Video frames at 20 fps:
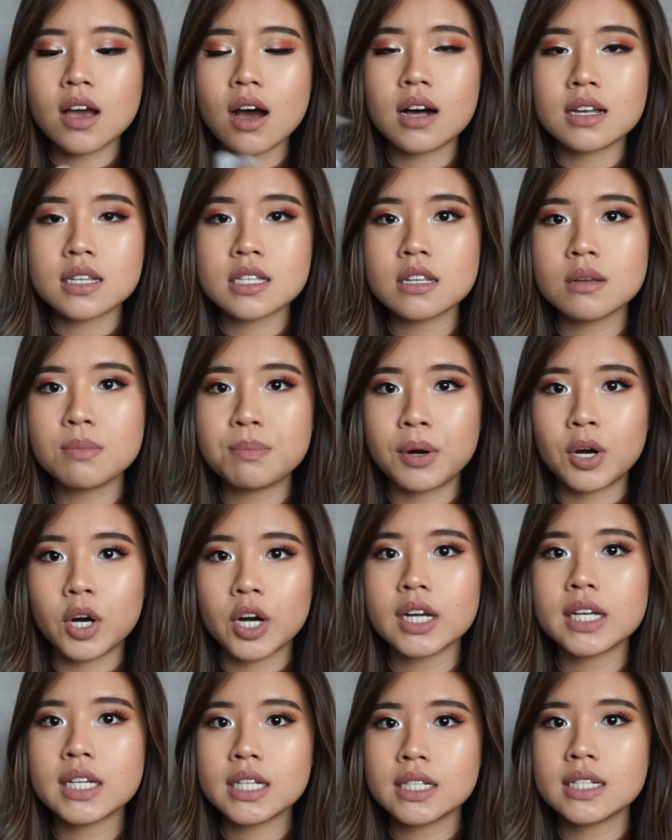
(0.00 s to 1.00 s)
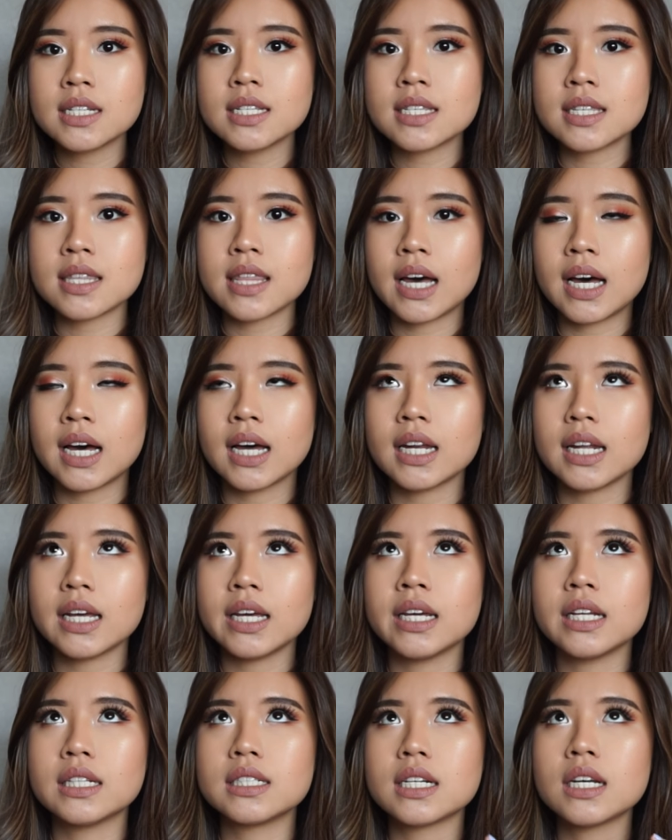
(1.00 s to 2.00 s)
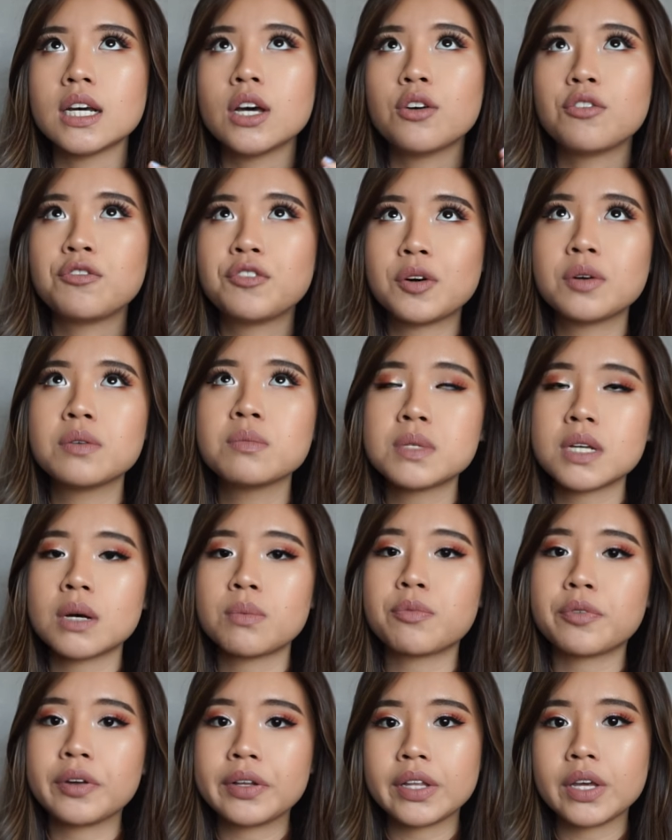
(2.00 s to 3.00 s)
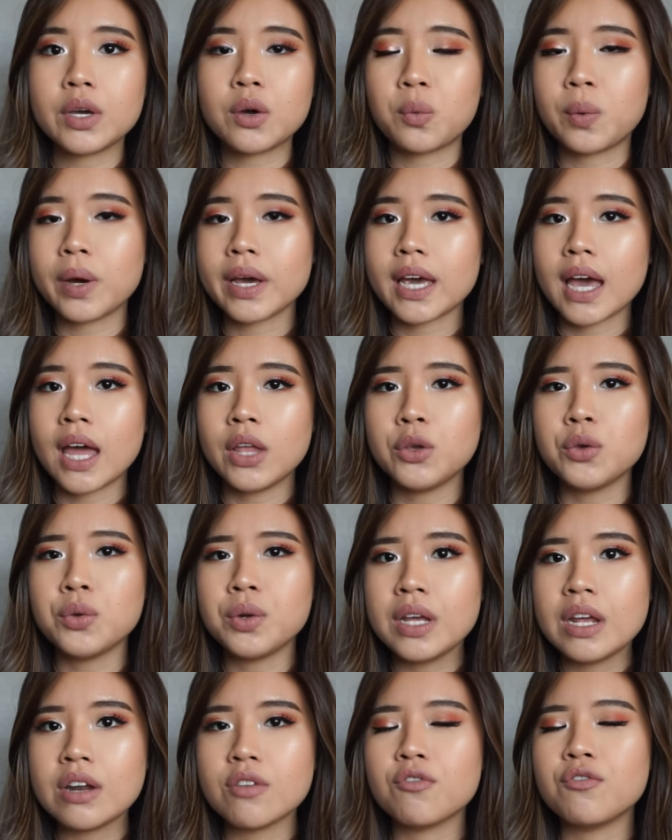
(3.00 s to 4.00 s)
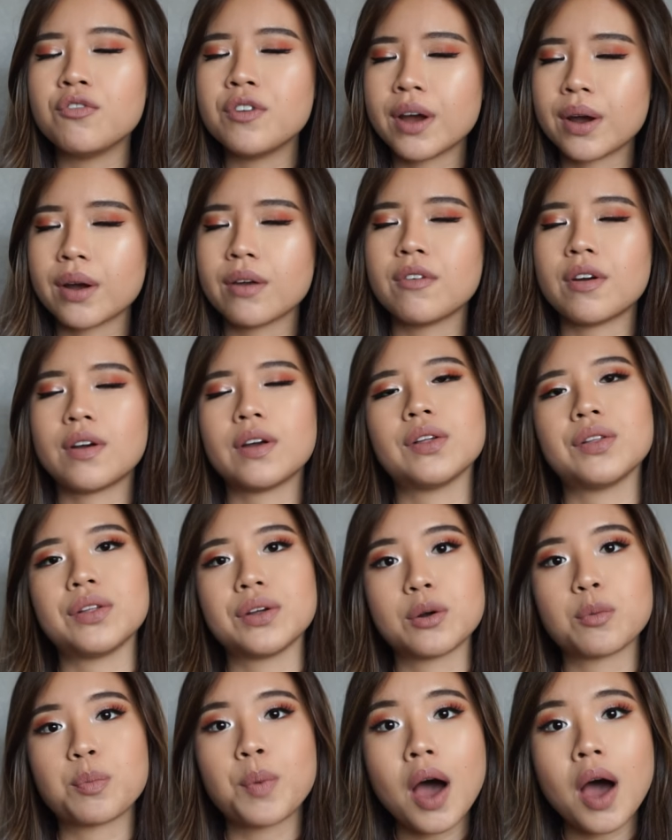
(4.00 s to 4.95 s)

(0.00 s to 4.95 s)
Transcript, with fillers: The awesome part is that it foams up really quick and you need very little